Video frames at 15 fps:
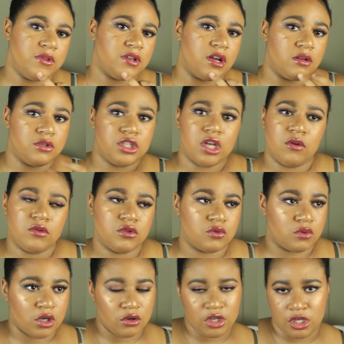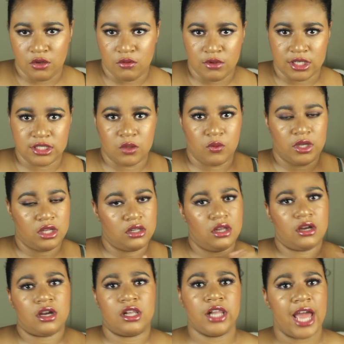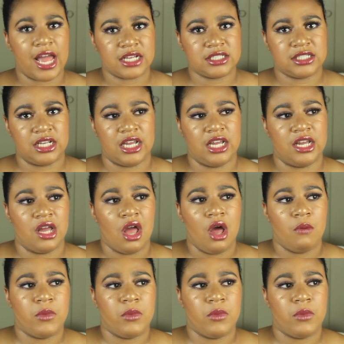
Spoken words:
we thought, you know, it was real cute because then we could look classy.